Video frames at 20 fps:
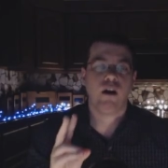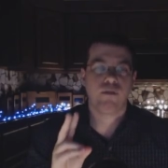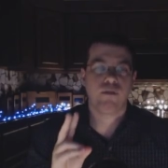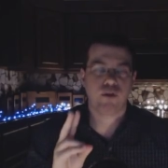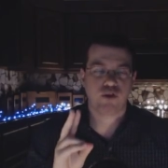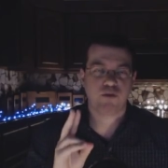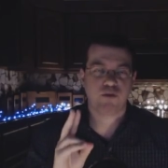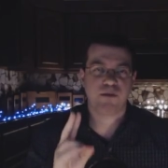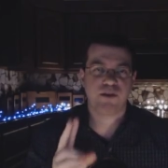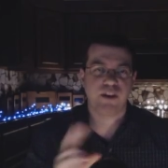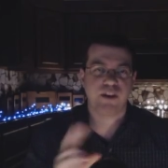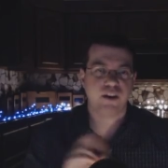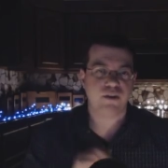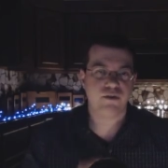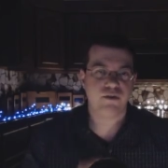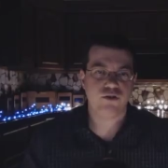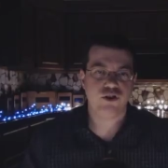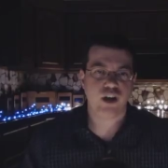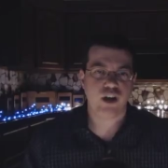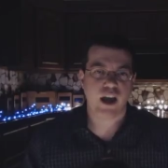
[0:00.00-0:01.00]
of those
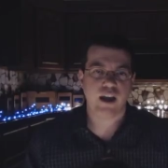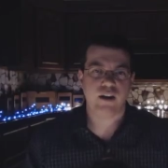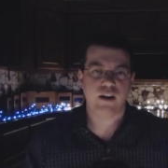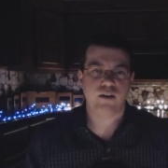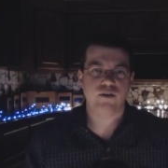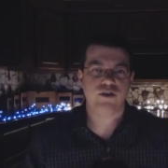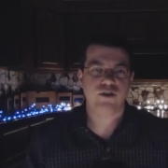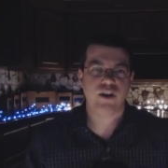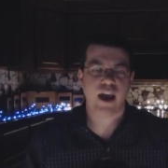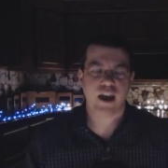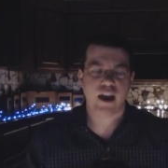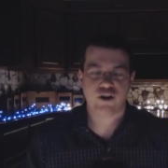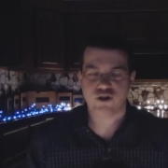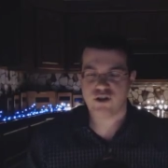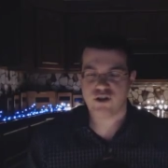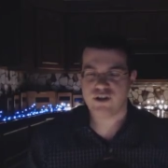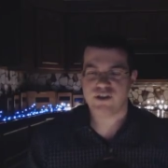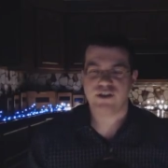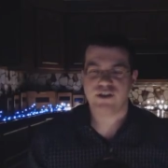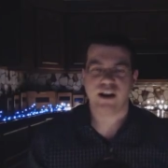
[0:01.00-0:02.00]
particular channels
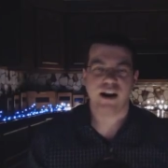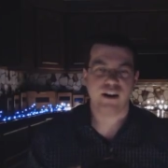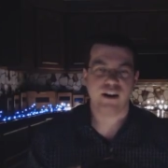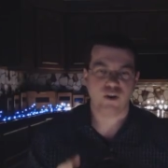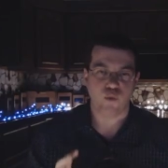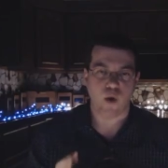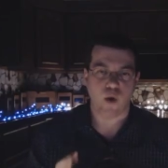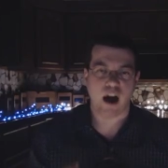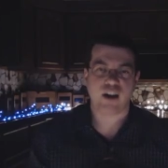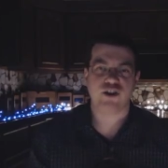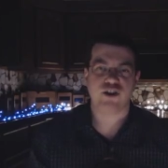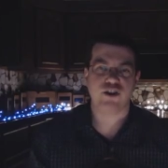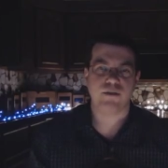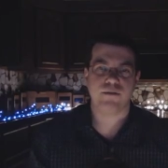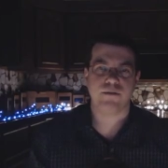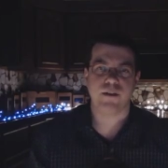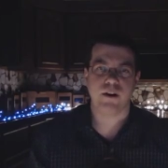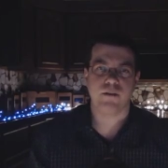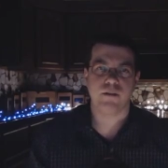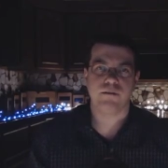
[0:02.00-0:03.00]
actually decided to
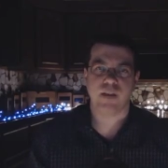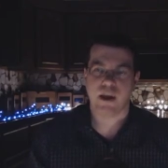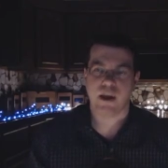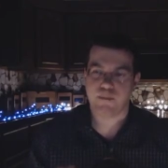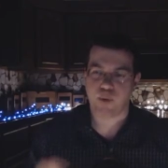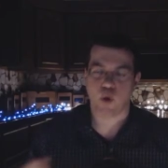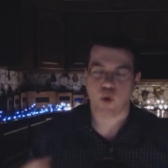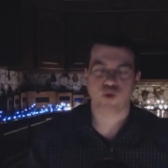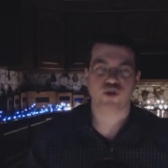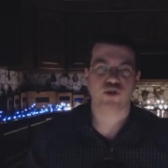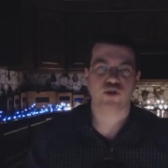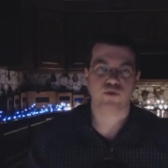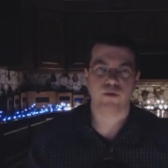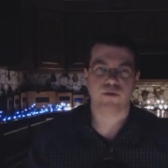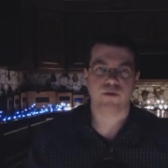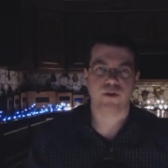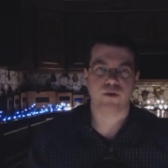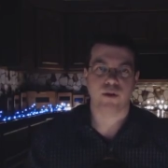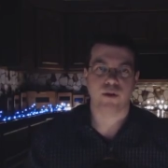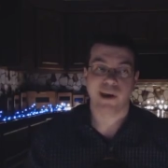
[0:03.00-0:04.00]
watch the film and post
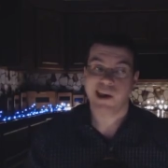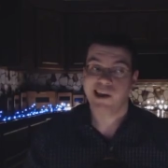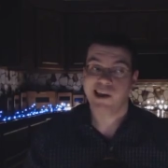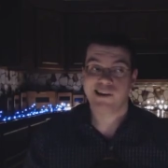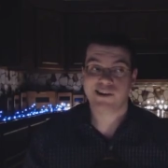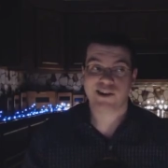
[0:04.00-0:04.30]
a review,